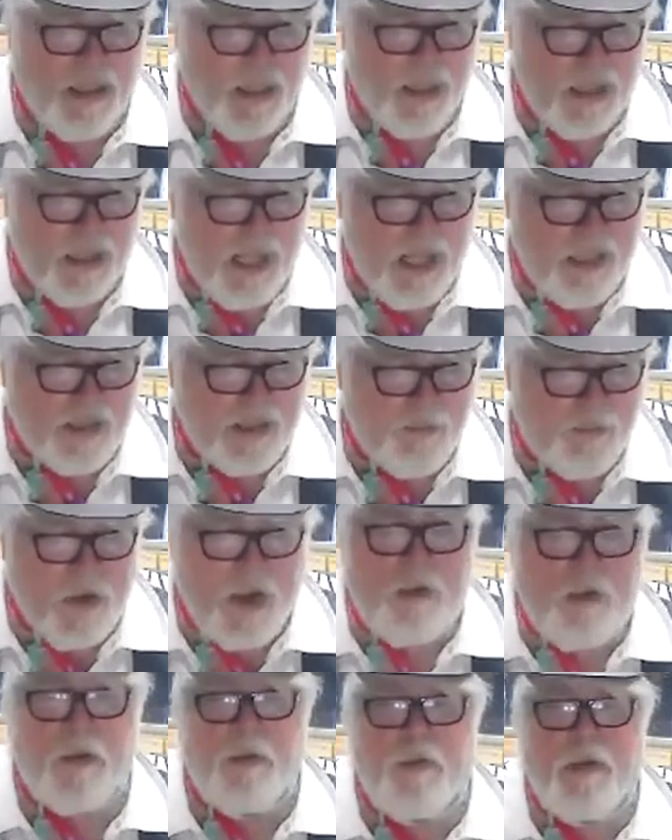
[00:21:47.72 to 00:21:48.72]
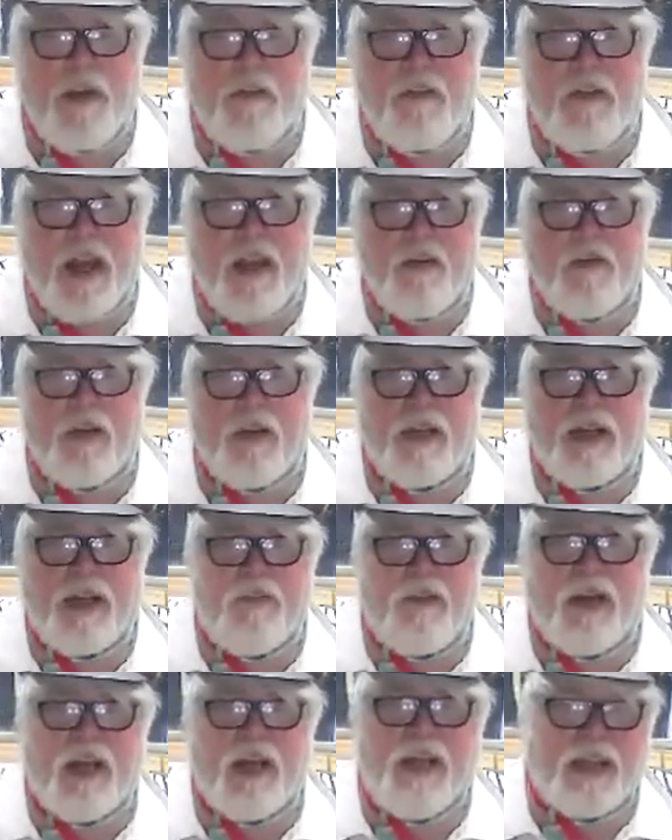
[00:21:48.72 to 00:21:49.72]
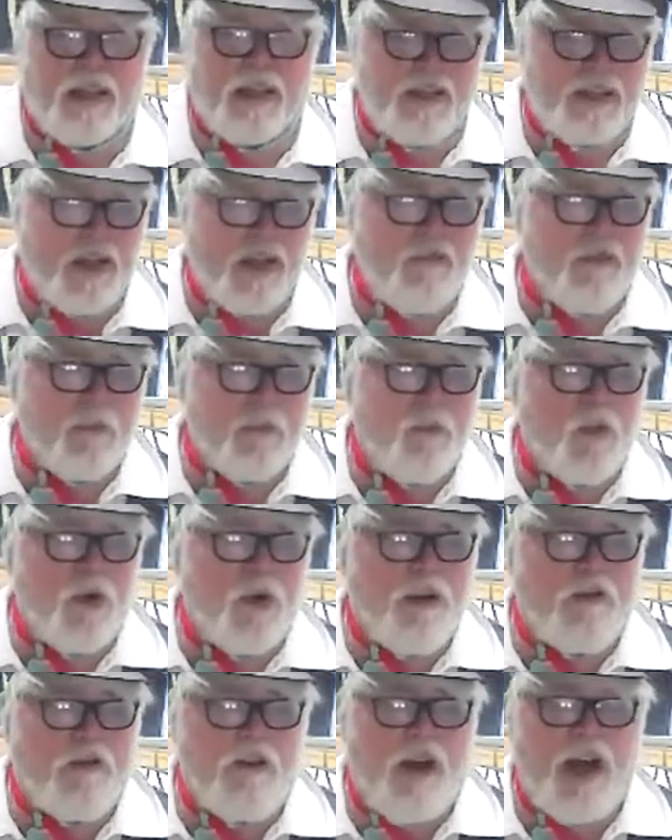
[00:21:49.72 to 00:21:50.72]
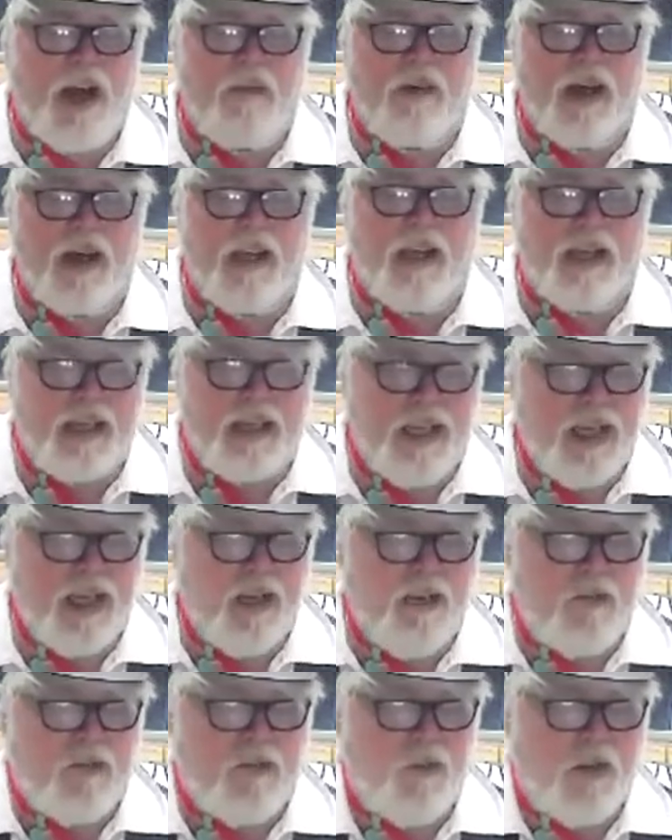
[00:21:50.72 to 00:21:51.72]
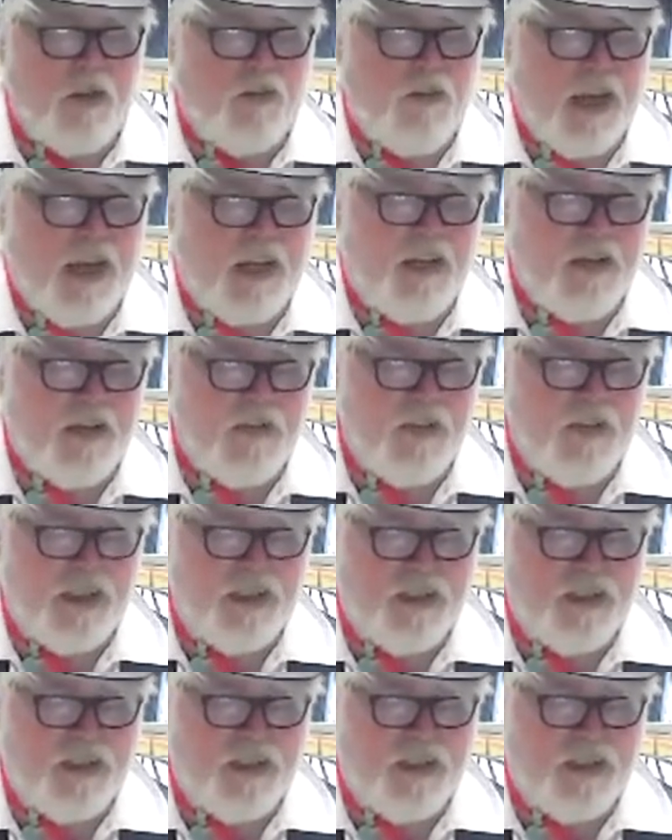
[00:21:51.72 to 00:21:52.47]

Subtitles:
that's probably my favorite, giving it a 7.5 out of 10 for effectiveness.